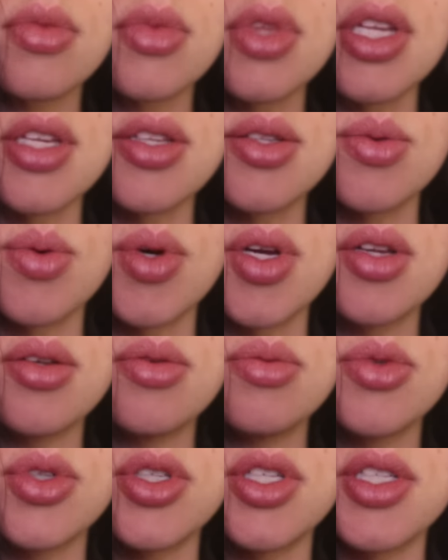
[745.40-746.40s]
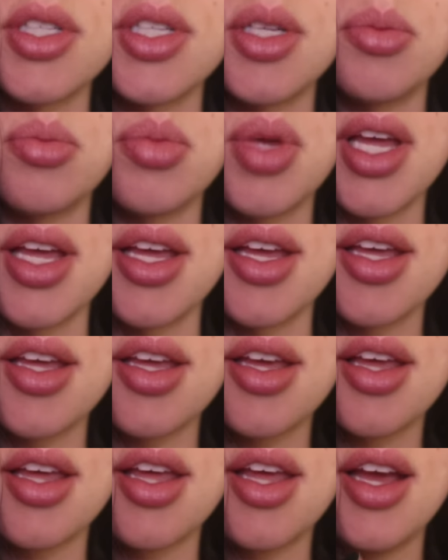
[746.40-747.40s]
this one, which is in
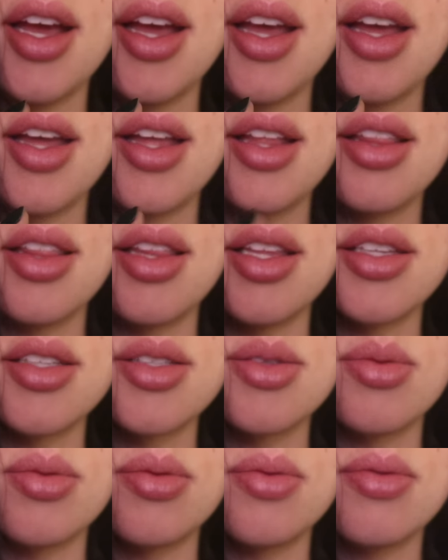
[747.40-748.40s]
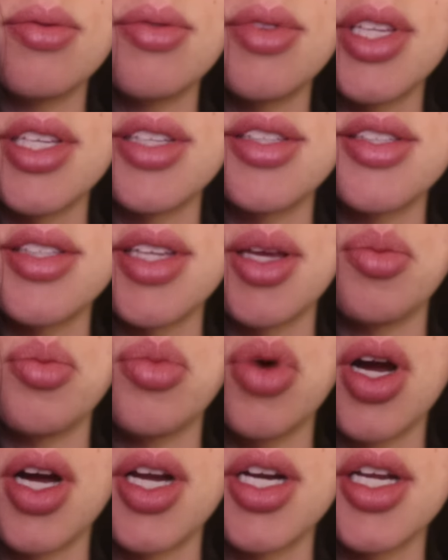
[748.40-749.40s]
pink, this, this same
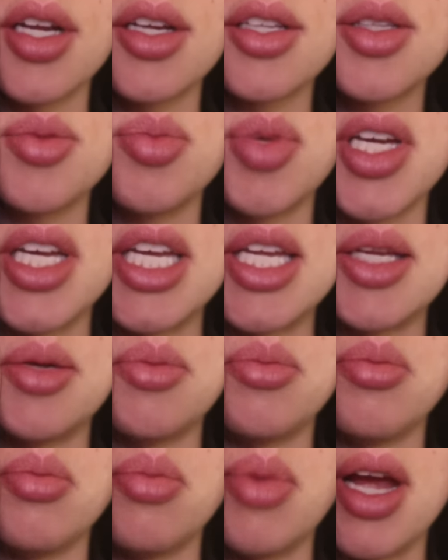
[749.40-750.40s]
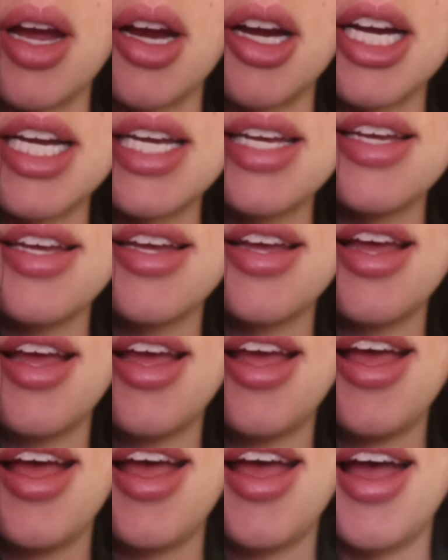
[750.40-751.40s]
product, but in berry.
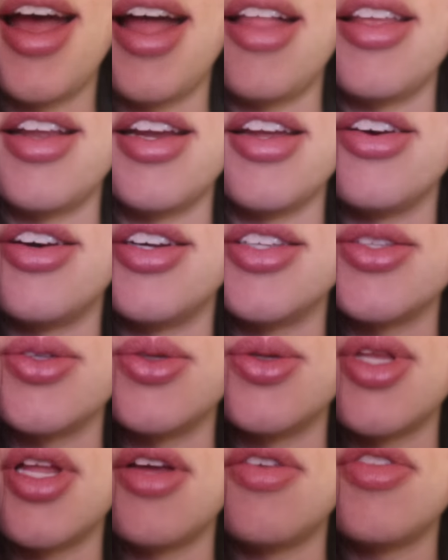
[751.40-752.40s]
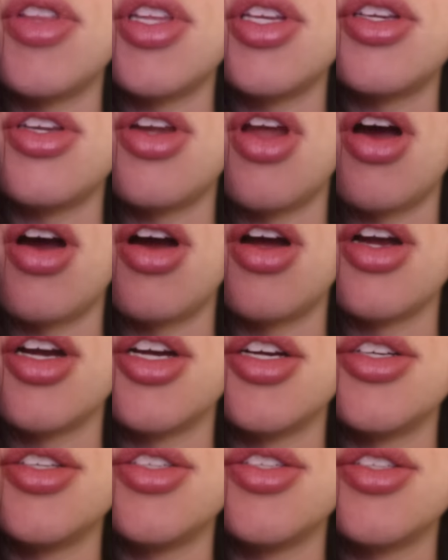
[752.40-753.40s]
And then I also love the
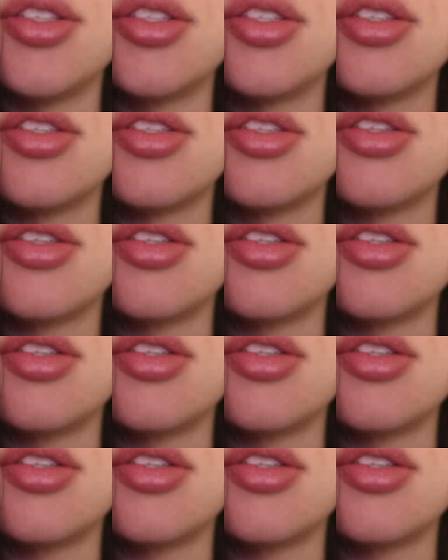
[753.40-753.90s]
NARS